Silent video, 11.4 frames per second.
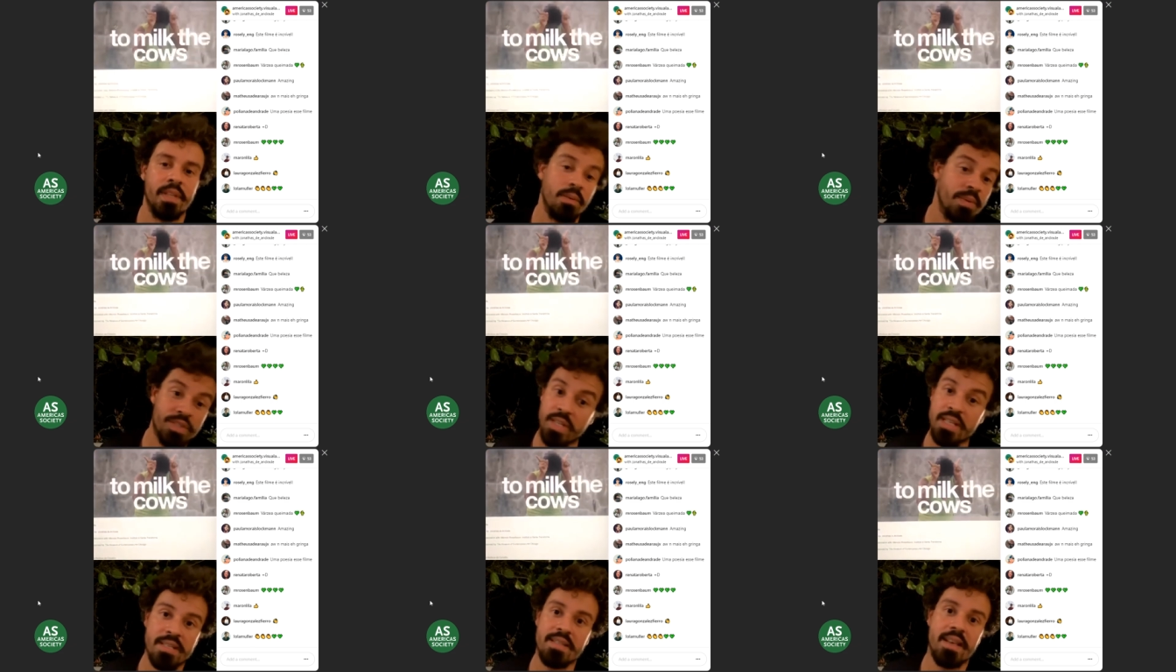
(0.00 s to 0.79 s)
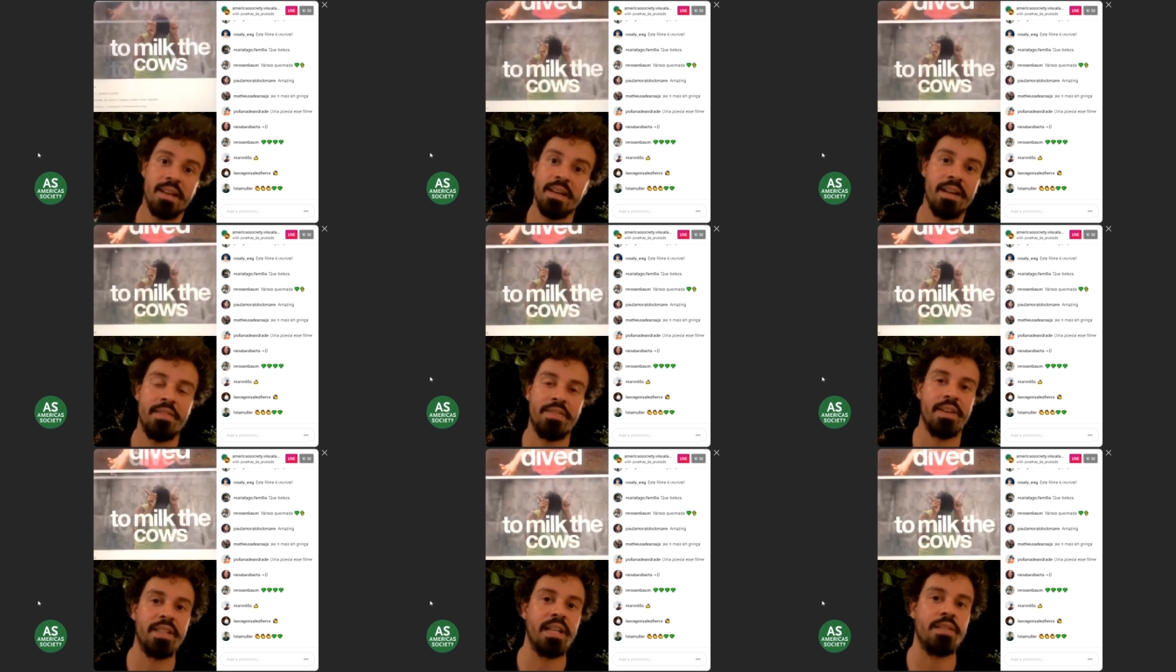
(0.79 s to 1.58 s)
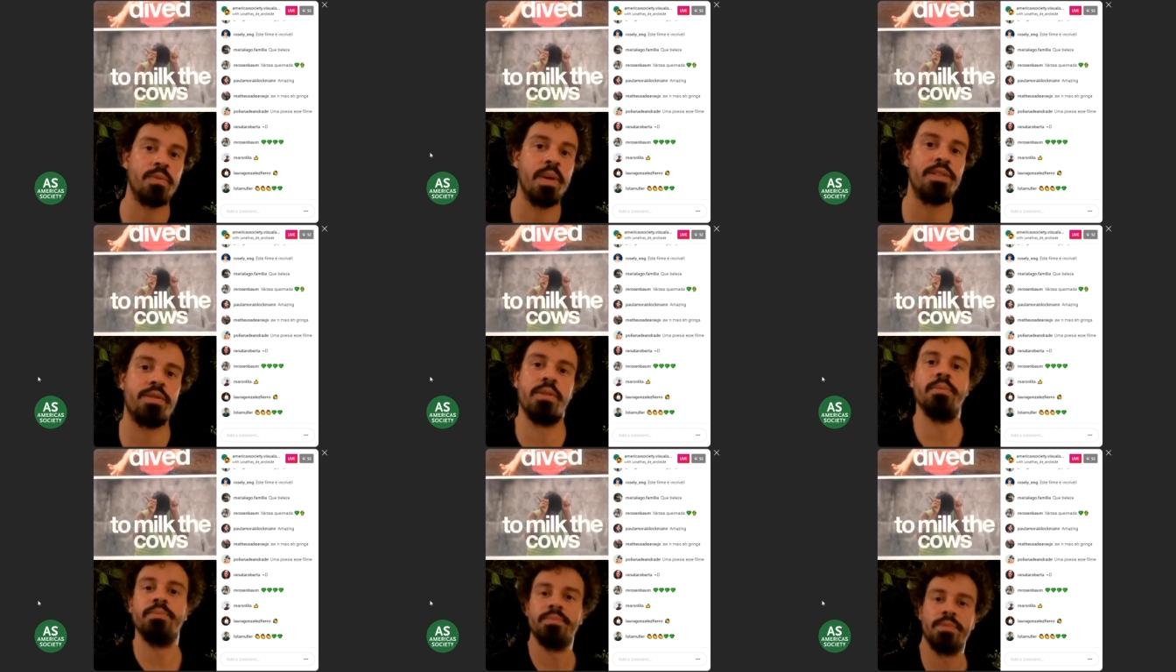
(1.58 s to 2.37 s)
which is a very nice way
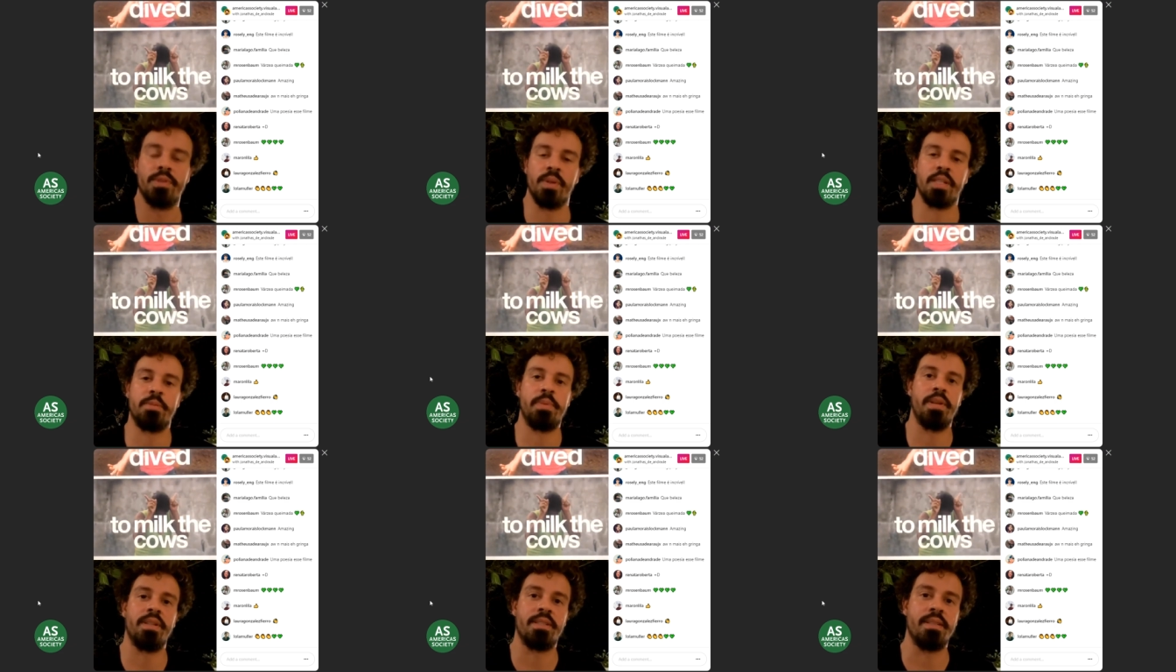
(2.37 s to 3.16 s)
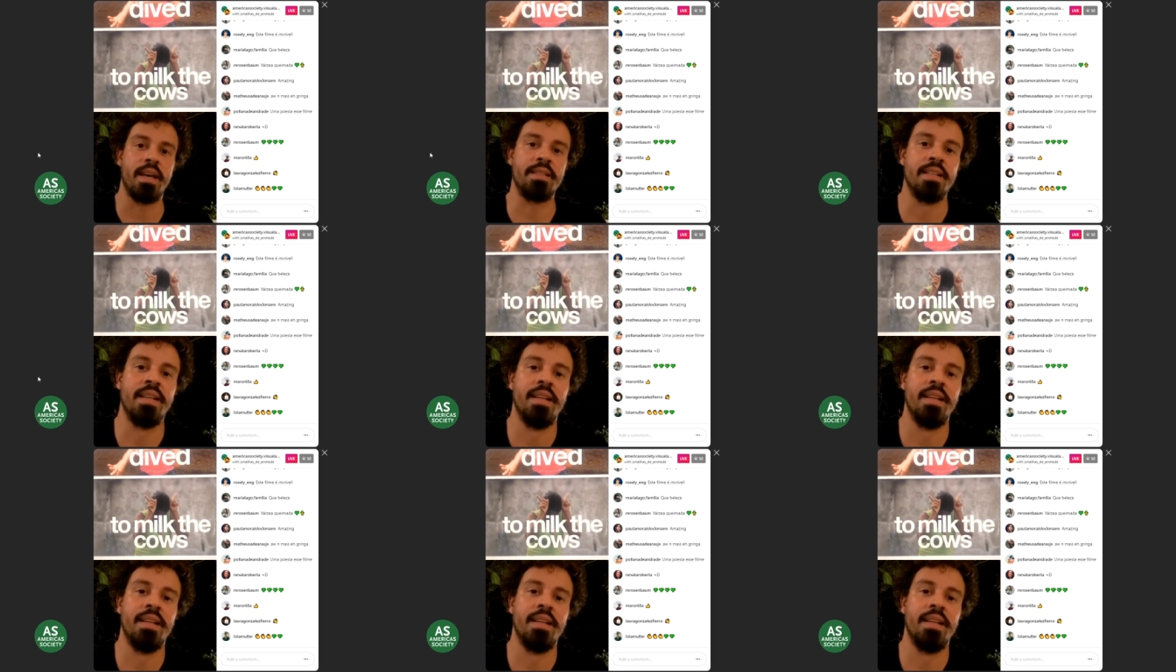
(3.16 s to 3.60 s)
to experience that.